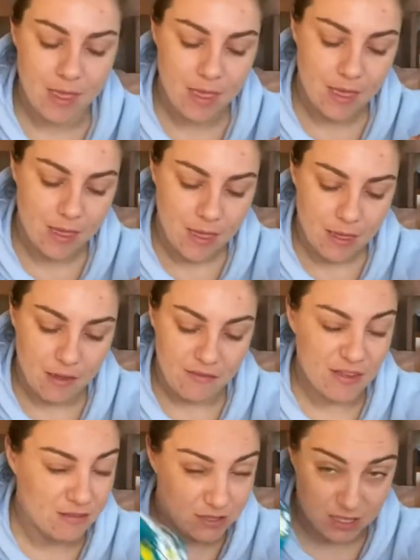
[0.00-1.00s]
I think
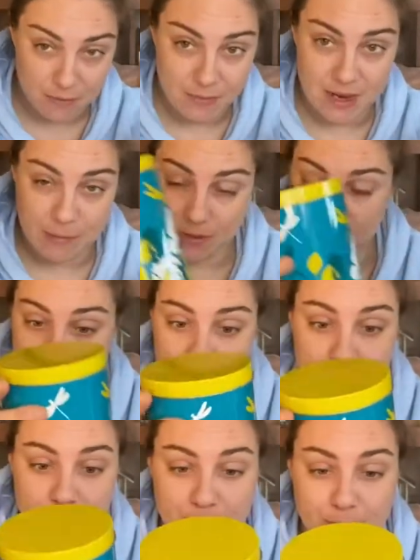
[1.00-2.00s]
I'll just give my neighbour the
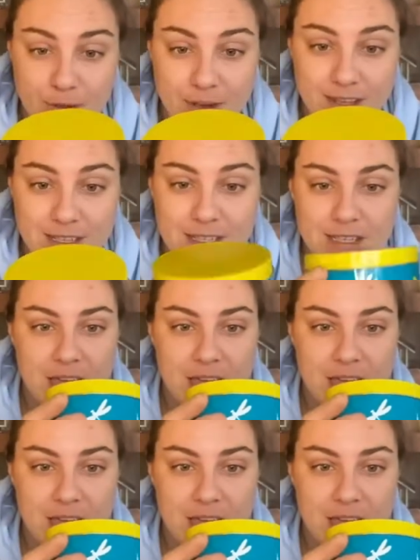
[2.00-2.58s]
first one to be honest.